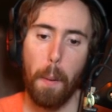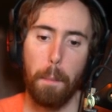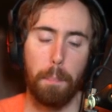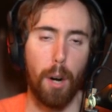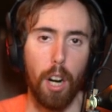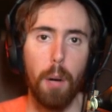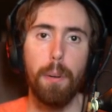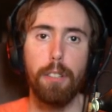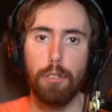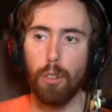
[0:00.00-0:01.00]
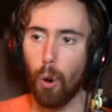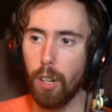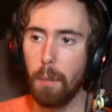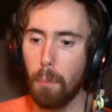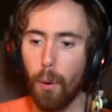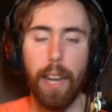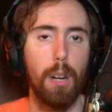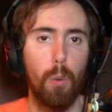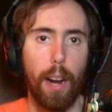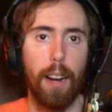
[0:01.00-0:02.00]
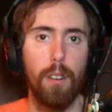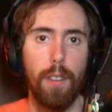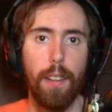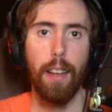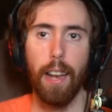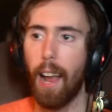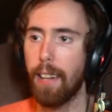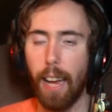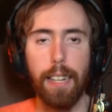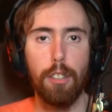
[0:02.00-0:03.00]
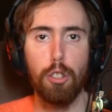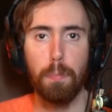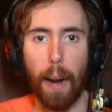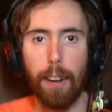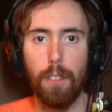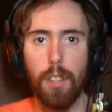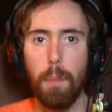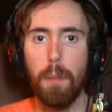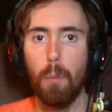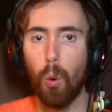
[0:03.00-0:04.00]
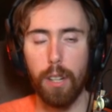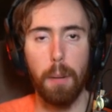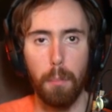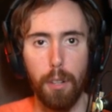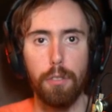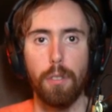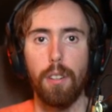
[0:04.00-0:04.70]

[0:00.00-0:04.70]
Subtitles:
probably started playing WoW and that inspired them to work at Blizzard.